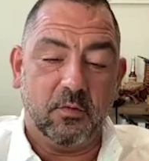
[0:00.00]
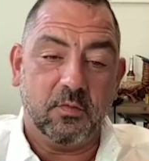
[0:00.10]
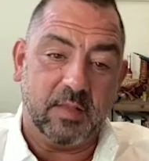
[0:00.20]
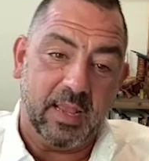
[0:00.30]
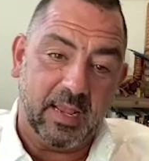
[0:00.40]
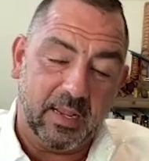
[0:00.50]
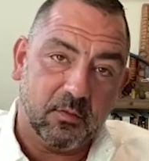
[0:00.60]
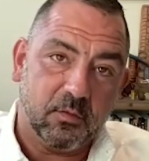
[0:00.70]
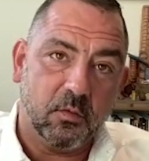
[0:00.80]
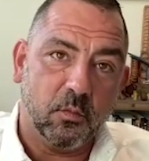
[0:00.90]
to stay,
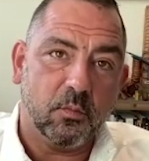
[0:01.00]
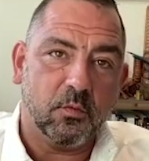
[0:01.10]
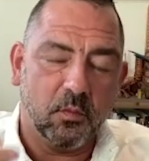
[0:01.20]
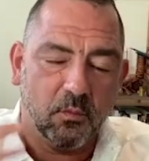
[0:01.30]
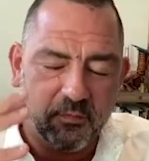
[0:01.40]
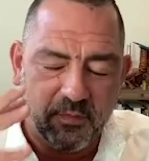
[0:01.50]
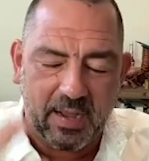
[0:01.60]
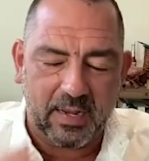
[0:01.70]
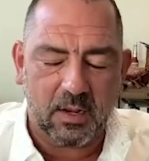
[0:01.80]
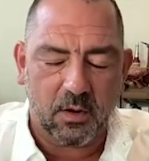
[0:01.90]
to find